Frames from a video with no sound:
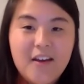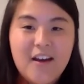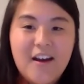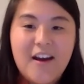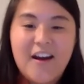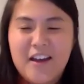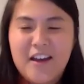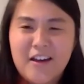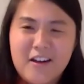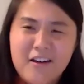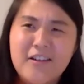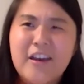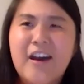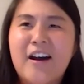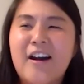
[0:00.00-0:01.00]

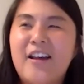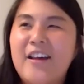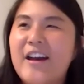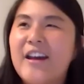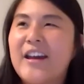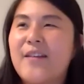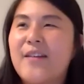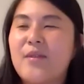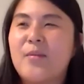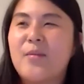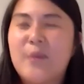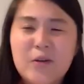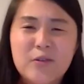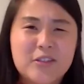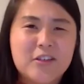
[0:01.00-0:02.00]
I gave them a
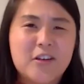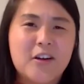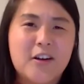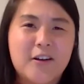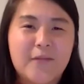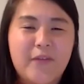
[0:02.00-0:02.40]
poster,